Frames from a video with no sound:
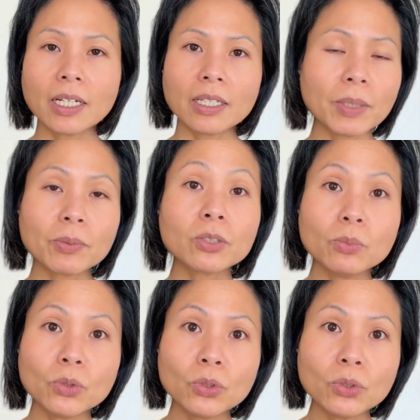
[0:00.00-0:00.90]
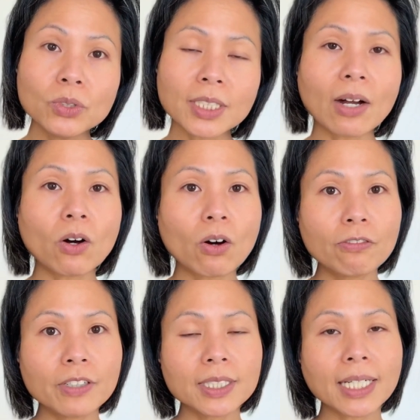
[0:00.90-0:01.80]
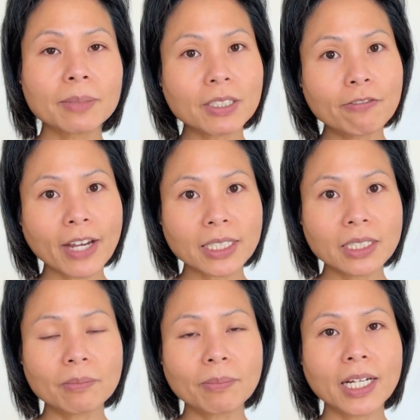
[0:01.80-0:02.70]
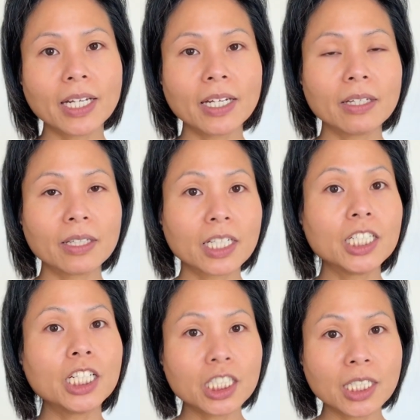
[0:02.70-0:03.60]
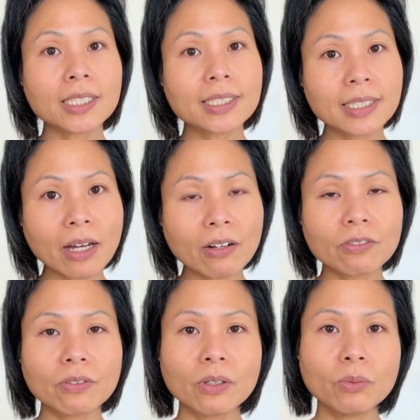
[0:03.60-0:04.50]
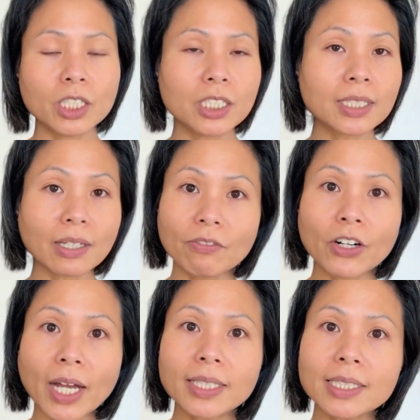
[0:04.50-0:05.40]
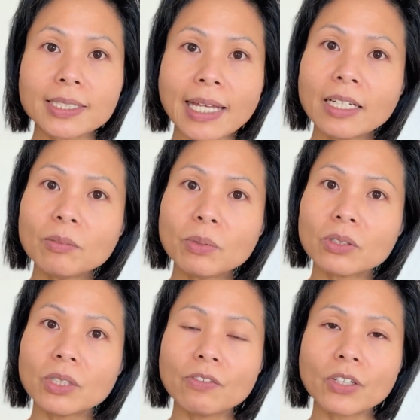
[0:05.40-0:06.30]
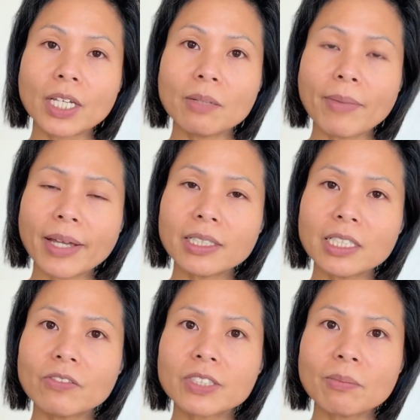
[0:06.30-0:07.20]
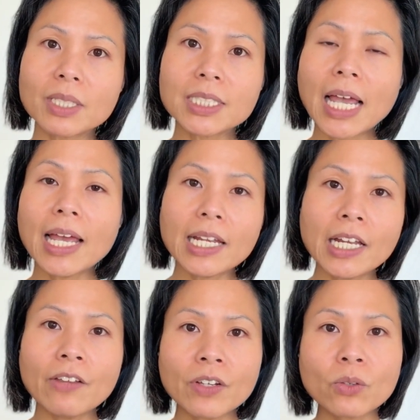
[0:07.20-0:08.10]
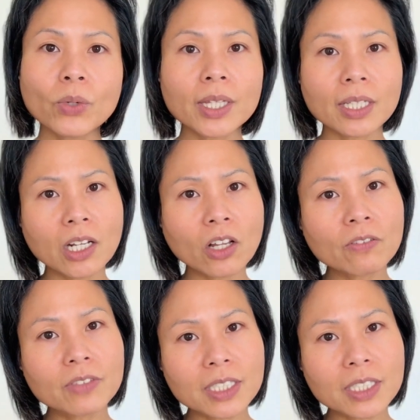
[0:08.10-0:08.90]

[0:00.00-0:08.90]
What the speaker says: People's moods are oftentimes affected by the condition itself, which is very understandable. If you can imagine, if somebody's living with a lot of